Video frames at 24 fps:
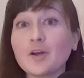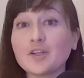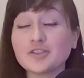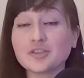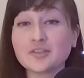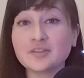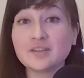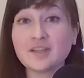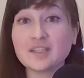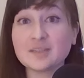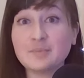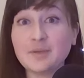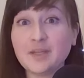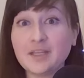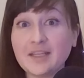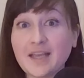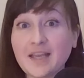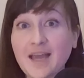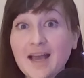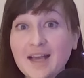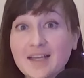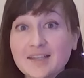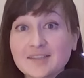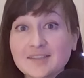that's being
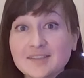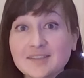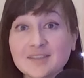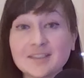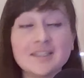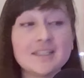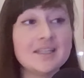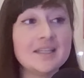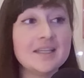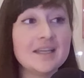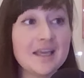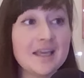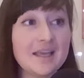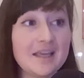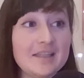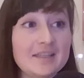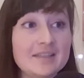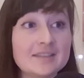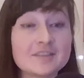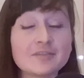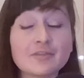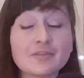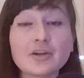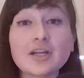asked. And
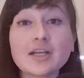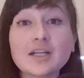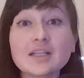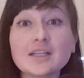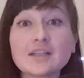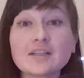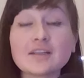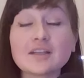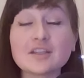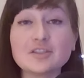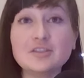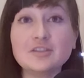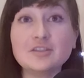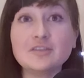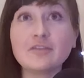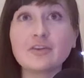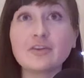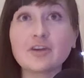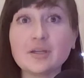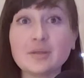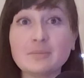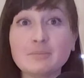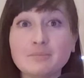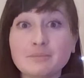it's very clear that she's
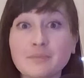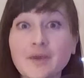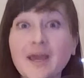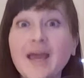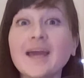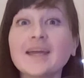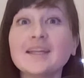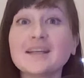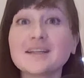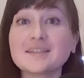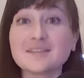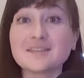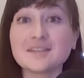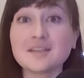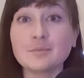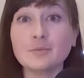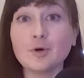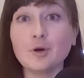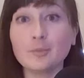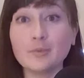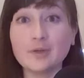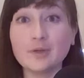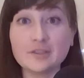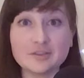very panicked in the moment.